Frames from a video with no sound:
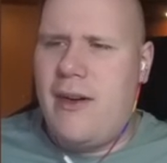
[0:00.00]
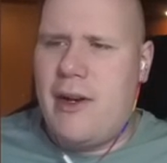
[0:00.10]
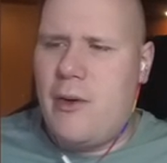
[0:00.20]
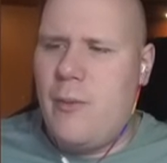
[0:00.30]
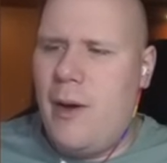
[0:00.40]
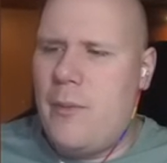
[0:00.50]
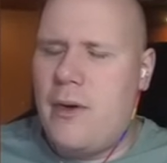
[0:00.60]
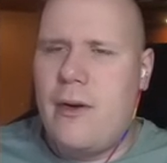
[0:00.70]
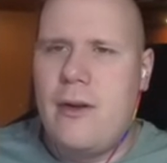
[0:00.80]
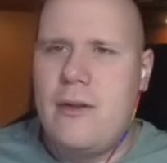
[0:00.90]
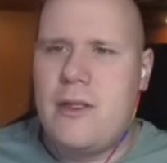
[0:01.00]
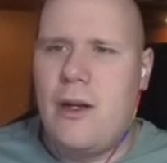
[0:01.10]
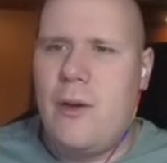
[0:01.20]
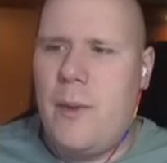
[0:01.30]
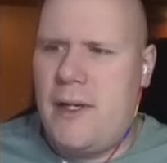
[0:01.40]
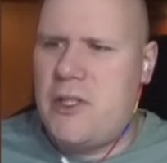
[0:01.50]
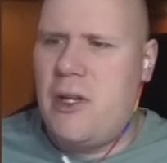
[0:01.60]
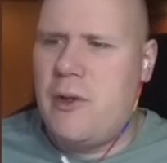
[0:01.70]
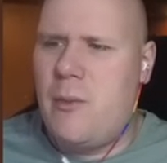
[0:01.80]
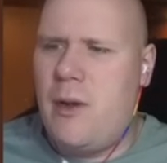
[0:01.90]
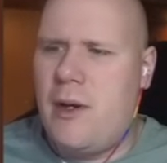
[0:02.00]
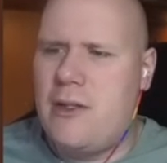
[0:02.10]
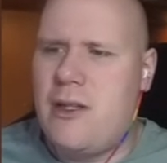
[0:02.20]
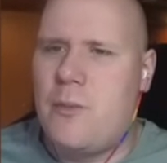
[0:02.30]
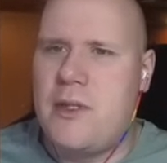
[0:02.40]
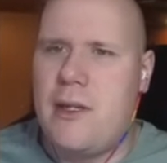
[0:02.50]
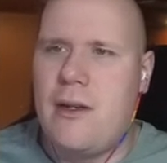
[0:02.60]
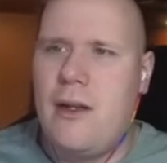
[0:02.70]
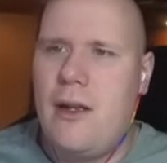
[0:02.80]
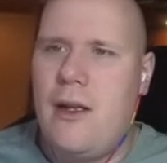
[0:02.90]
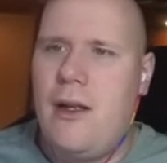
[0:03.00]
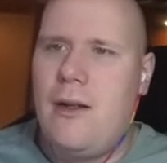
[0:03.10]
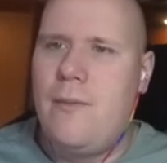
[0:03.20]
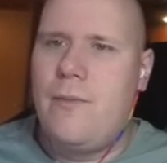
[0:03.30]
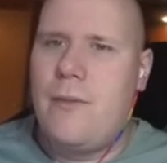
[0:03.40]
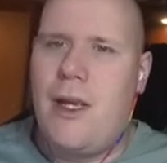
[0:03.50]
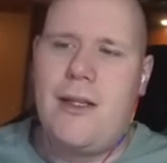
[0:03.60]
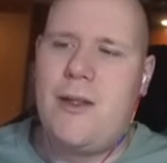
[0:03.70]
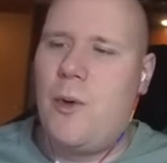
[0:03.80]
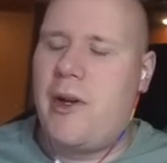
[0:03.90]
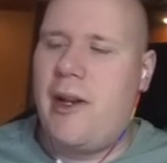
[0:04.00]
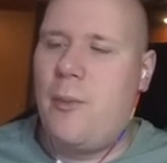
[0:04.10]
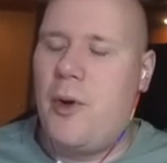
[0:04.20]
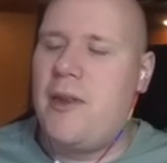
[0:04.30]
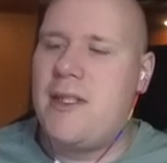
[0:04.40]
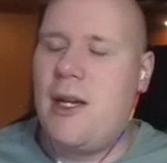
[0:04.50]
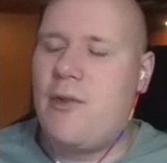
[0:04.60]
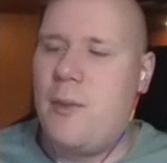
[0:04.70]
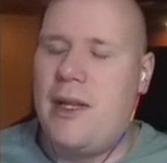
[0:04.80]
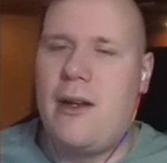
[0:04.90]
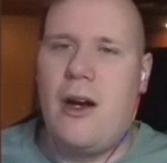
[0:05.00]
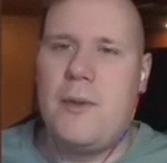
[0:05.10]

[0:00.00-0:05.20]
I don't remember. So it might actually only be minus 10%. Ah, someone can help point this out for me in the comment